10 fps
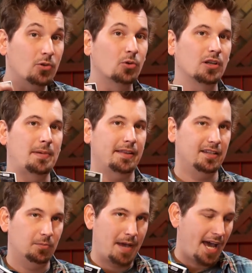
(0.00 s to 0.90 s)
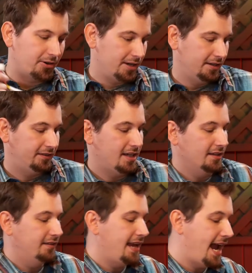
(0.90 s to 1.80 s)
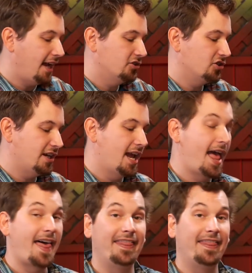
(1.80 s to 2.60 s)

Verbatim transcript: cool about these batteries is they actually,